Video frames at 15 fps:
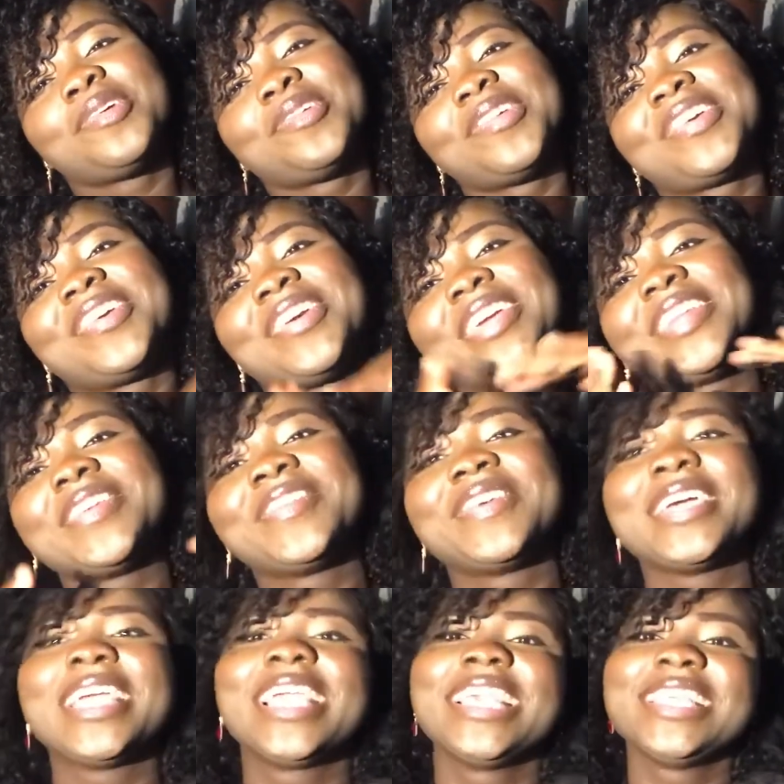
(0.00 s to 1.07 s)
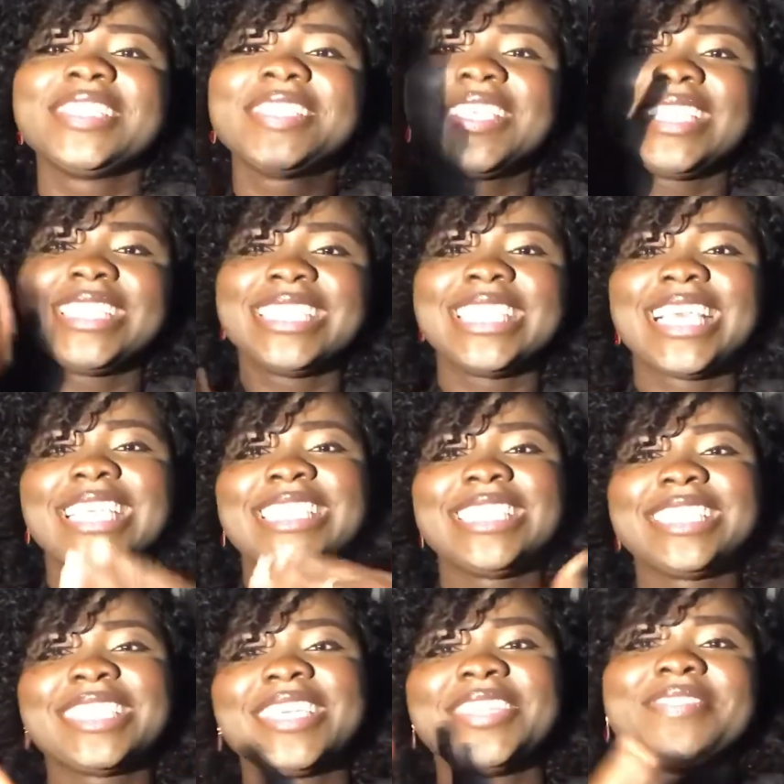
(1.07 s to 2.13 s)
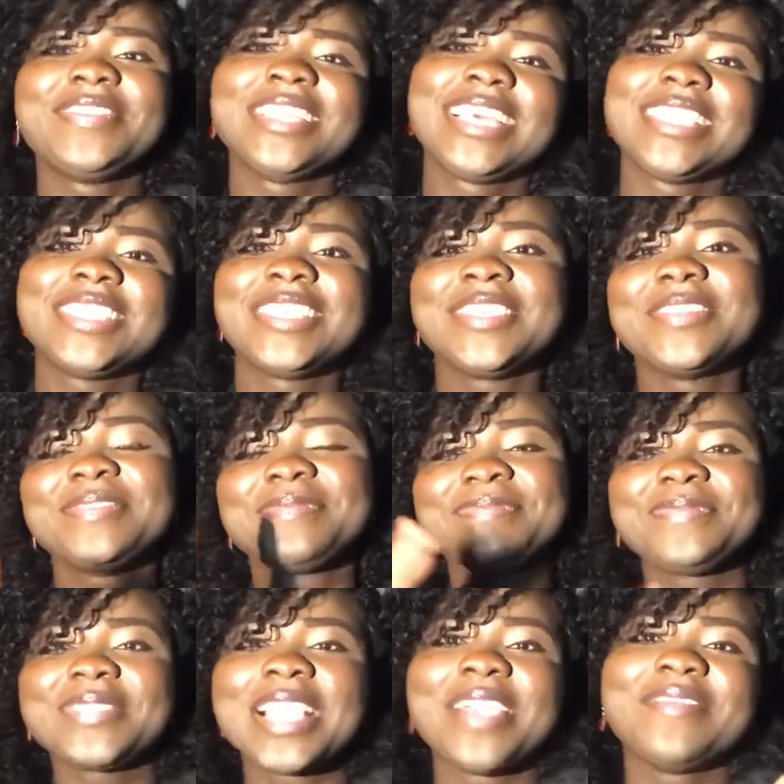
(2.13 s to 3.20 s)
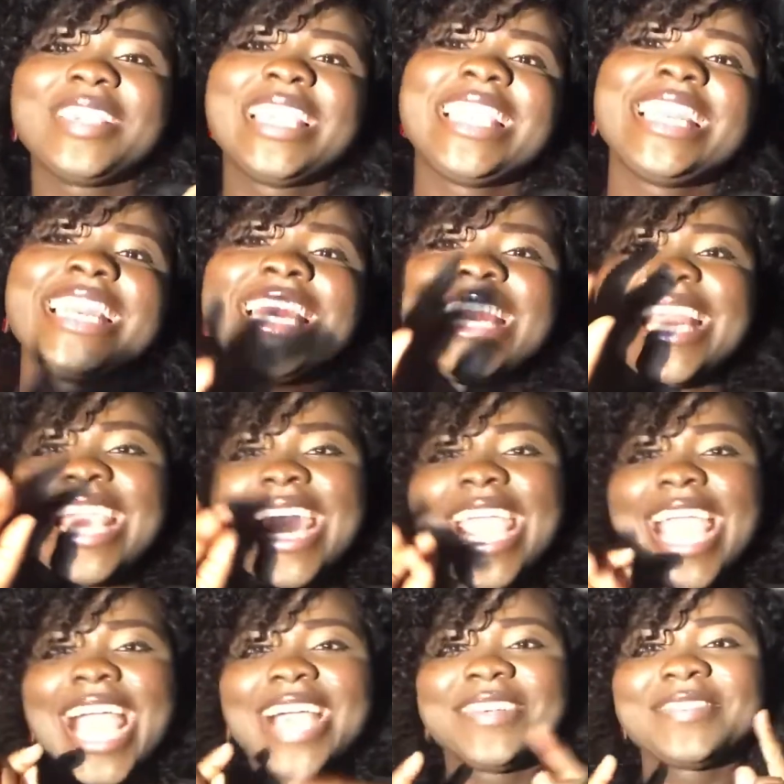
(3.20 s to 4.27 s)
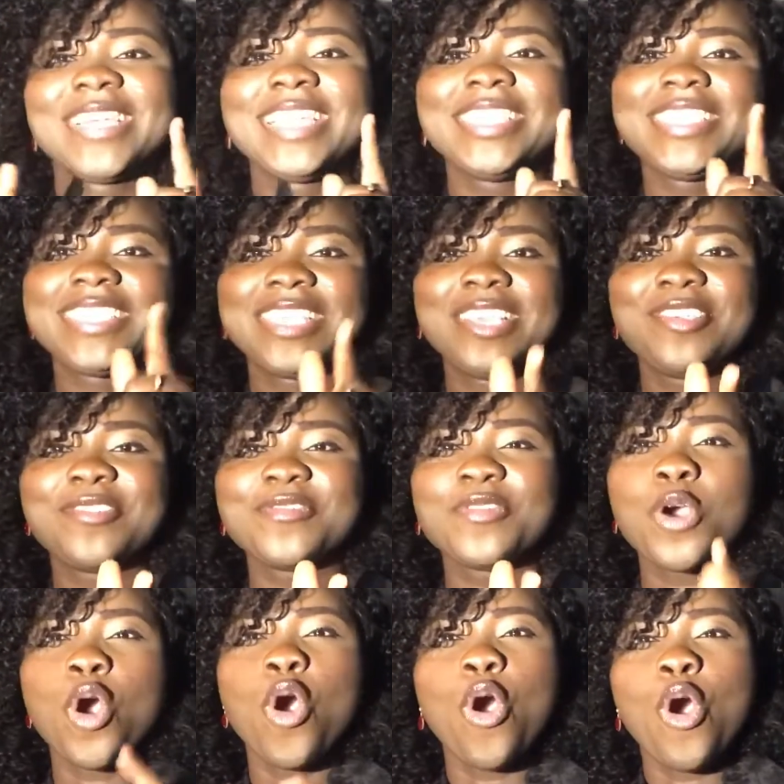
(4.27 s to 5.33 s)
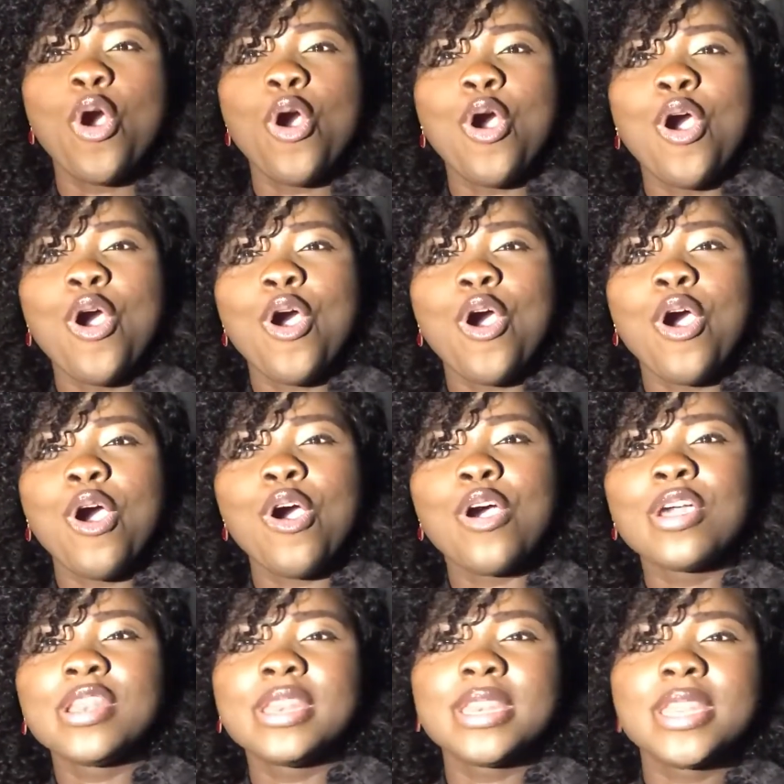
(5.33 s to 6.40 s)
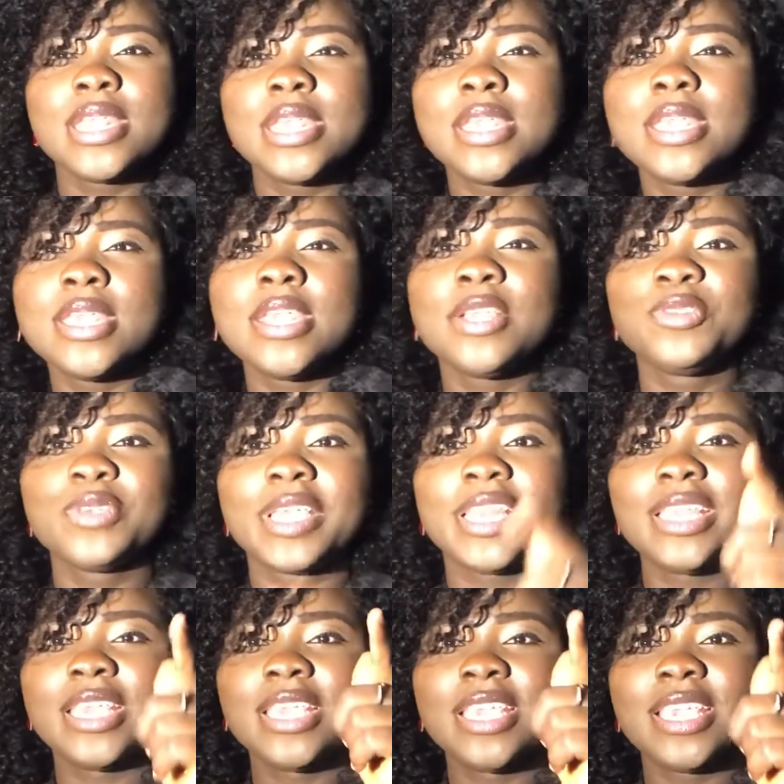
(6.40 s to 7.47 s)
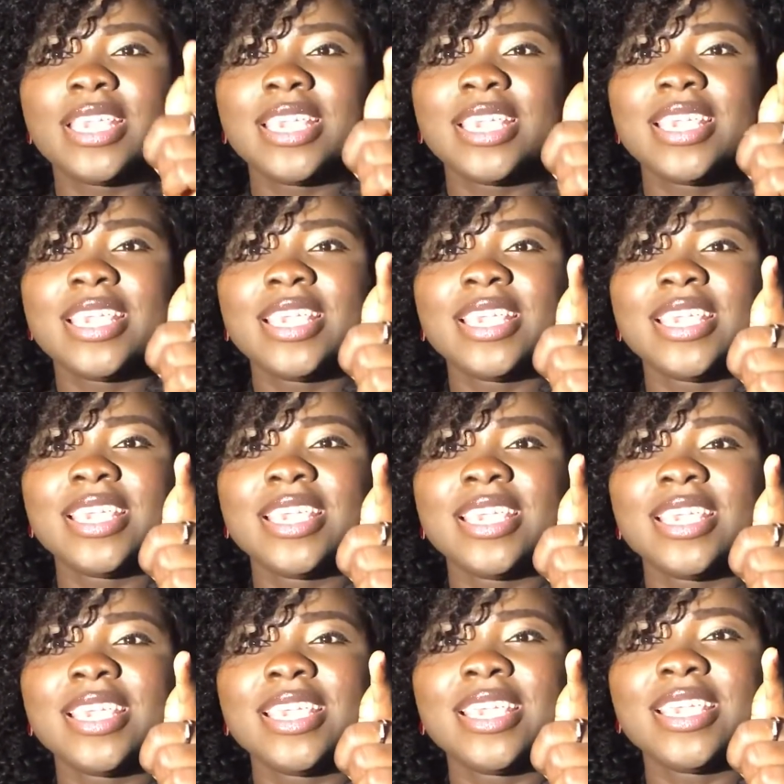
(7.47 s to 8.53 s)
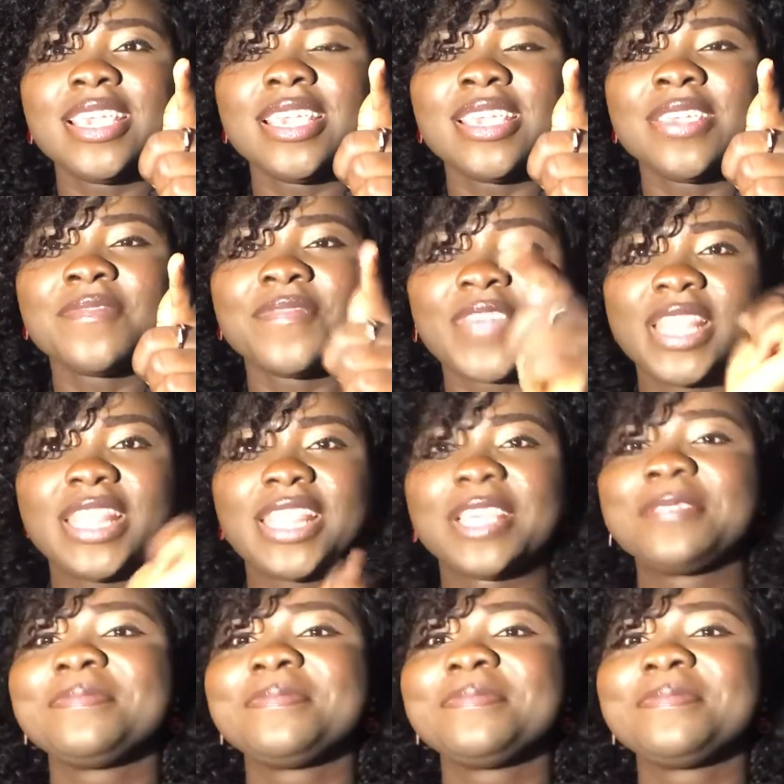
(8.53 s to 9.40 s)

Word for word: We're going nowhere. 2019 is getting with us, so I mean, I'm gonna see you on the 25th.